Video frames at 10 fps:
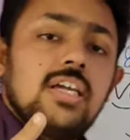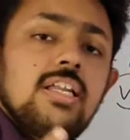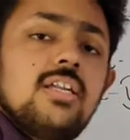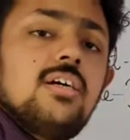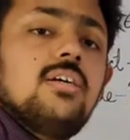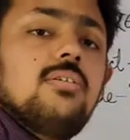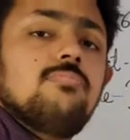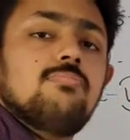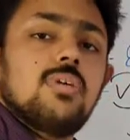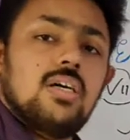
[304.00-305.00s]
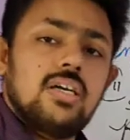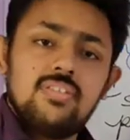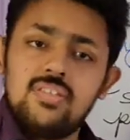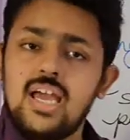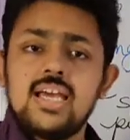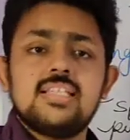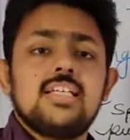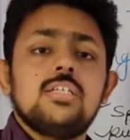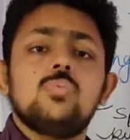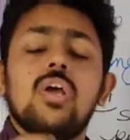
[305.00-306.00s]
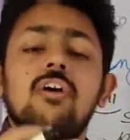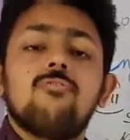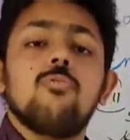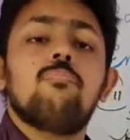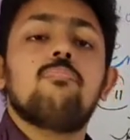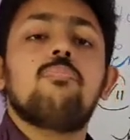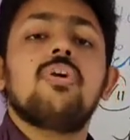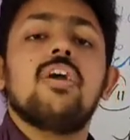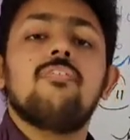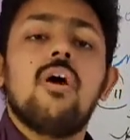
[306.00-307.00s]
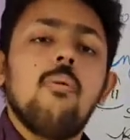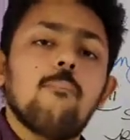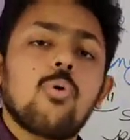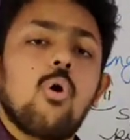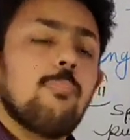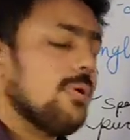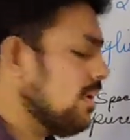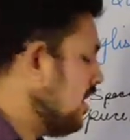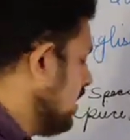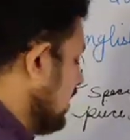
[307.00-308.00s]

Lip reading: in the essays we have to give a proper